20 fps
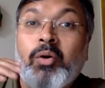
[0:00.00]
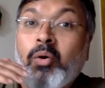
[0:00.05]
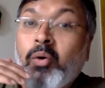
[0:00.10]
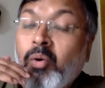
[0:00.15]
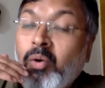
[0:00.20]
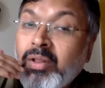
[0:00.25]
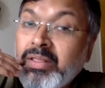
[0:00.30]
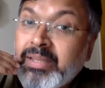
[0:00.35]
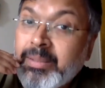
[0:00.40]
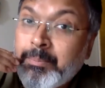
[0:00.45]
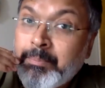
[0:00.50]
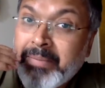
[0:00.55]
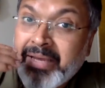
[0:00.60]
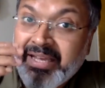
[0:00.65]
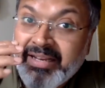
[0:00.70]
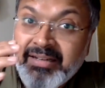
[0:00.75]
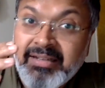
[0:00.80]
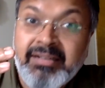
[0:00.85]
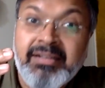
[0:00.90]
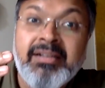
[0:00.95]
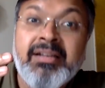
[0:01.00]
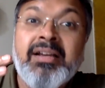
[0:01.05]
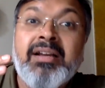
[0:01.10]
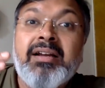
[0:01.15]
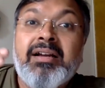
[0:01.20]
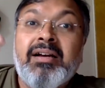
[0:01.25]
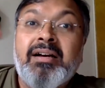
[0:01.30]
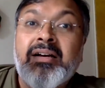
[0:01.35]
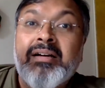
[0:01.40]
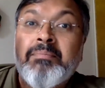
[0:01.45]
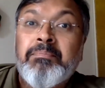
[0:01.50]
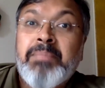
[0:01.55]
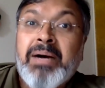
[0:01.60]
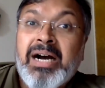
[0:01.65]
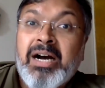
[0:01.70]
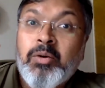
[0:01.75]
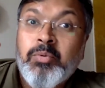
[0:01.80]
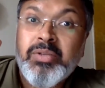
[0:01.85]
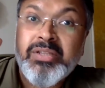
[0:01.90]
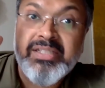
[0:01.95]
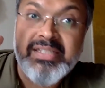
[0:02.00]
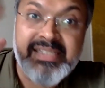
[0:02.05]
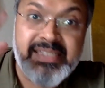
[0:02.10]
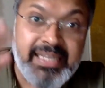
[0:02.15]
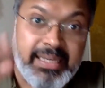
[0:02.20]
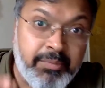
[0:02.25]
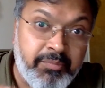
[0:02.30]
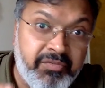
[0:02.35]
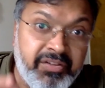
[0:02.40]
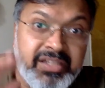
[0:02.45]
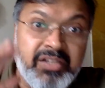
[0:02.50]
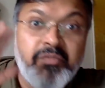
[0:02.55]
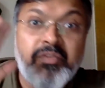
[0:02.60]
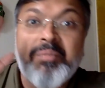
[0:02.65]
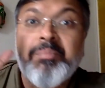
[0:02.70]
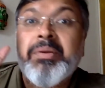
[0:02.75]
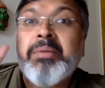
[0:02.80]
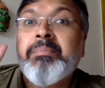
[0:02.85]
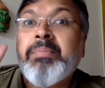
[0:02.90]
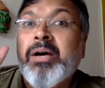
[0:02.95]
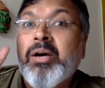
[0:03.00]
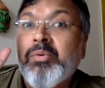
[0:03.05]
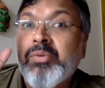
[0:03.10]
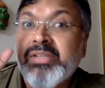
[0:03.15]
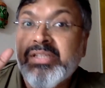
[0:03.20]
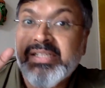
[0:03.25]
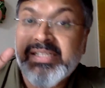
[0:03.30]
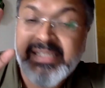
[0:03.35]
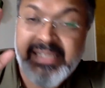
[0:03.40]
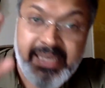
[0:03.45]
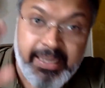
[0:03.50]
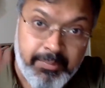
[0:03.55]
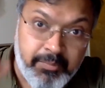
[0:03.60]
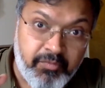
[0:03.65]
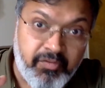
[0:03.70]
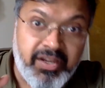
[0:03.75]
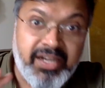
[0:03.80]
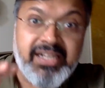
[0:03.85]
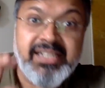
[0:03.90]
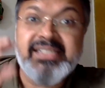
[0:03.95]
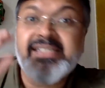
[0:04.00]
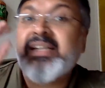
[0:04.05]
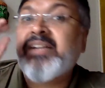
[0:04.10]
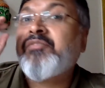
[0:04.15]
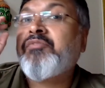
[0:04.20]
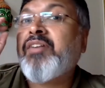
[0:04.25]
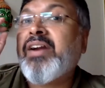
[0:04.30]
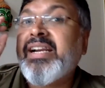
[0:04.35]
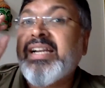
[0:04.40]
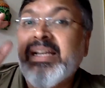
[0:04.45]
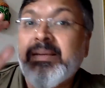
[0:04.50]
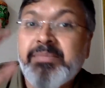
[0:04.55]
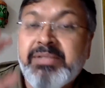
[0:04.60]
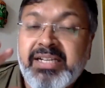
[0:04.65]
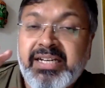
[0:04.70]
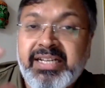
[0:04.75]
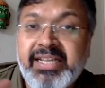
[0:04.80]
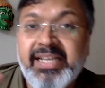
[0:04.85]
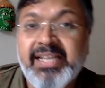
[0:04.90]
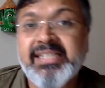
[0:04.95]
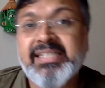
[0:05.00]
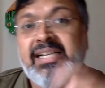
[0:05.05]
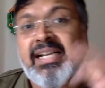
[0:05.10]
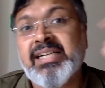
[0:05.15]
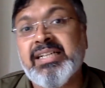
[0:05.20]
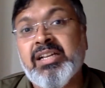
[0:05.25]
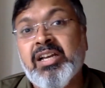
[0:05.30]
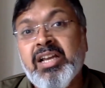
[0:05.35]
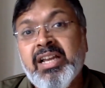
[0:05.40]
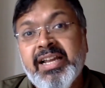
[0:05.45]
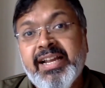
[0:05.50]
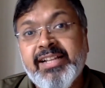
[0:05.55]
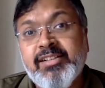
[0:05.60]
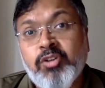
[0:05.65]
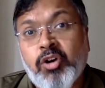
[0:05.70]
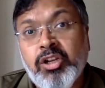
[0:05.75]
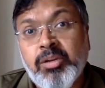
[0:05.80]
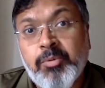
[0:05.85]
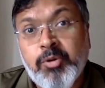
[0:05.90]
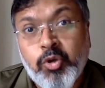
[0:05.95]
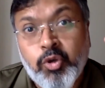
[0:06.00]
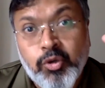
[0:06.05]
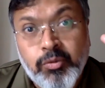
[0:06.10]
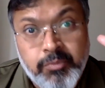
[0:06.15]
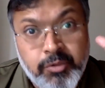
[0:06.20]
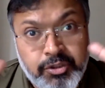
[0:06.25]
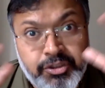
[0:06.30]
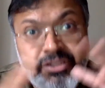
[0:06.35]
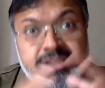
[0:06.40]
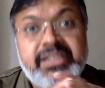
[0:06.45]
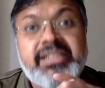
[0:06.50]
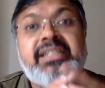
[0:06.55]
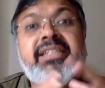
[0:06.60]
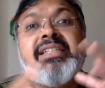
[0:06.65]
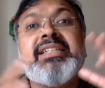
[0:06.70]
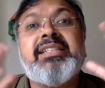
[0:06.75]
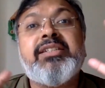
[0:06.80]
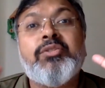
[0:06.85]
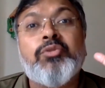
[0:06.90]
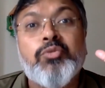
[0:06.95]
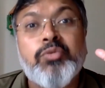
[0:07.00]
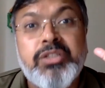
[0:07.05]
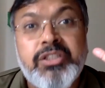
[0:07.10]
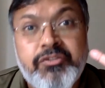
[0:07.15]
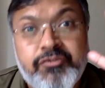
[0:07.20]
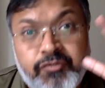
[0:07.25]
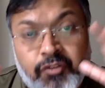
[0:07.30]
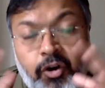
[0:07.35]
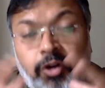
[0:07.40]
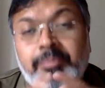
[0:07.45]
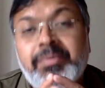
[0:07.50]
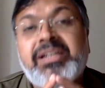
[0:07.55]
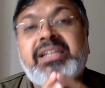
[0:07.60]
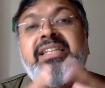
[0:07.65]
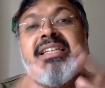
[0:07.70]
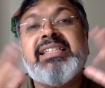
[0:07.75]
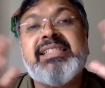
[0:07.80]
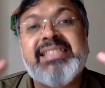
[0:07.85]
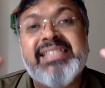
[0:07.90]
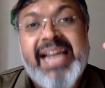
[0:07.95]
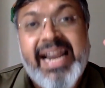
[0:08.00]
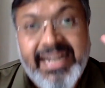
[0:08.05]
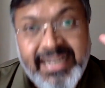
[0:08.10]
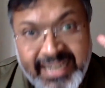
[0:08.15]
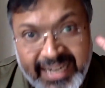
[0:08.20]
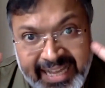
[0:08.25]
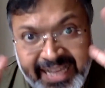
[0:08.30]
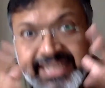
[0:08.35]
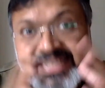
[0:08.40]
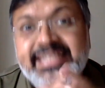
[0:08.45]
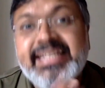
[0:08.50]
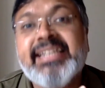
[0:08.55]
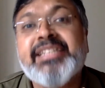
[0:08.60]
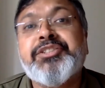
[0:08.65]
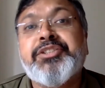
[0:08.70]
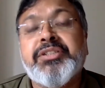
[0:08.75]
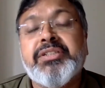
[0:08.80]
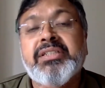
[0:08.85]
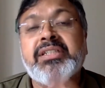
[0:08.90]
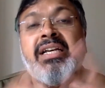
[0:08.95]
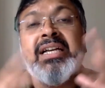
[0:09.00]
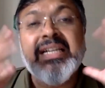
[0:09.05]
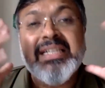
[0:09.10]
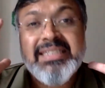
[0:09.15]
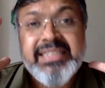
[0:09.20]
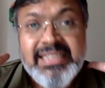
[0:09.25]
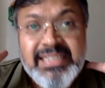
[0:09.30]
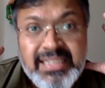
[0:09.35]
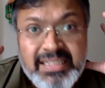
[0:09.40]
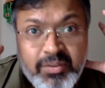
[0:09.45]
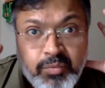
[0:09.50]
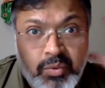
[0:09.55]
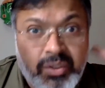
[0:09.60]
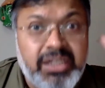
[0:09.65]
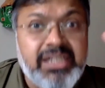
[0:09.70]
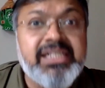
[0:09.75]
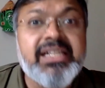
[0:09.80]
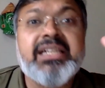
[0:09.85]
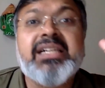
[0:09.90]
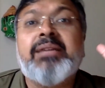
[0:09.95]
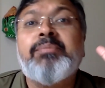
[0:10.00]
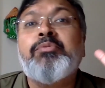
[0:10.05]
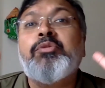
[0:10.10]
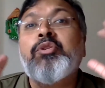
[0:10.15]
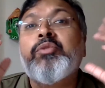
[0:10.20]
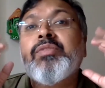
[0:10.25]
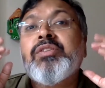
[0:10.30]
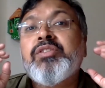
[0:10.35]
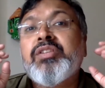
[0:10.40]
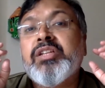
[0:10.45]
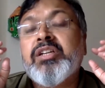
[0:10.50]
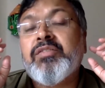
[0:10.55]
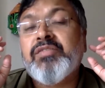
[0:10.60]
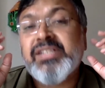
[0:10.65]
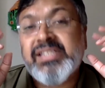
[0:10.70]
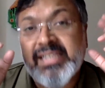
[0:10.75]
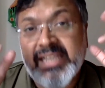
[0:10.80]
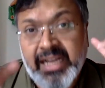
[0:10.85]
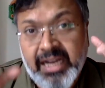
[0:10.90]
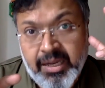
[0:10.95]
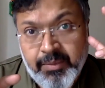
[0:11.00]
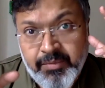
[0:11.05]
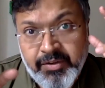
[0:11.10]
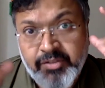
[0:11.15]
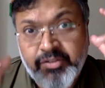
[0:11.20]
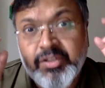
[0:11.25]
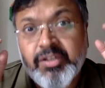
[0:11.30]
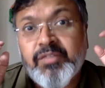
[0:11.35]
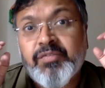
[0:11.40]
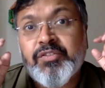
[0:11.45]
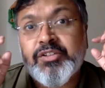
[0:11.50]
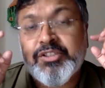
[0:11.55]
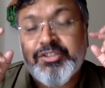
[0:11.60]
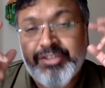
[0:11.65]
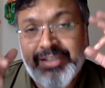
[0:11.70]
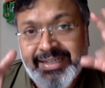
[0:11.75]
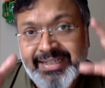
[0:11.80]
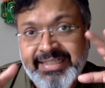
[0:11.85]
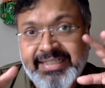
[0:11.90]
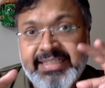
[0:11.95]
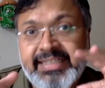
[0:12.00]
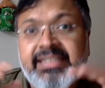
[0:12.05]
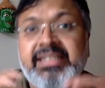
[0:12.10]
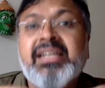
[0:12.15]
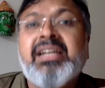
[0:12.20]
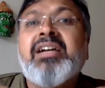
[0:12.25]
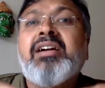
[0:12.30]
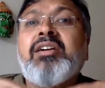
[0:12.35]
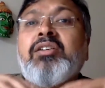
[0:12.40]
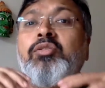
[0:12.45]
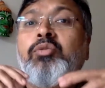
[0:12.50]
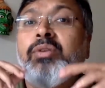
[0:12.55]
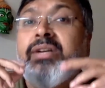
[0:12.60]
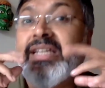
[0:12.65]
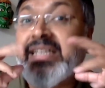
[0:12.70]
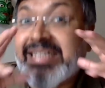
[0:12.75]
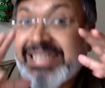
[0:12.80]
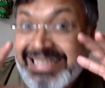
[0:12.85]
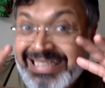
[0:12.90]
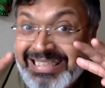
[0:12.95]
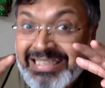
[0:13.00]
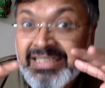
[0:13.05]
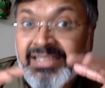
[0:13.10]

All the men bow in the same way, the women bow in the same way. It is done 5 times a day. It's all about homogeneity, uniformity, standardization. These are the words that come to you when you think of Islam, when you think of Christianity, to a degree.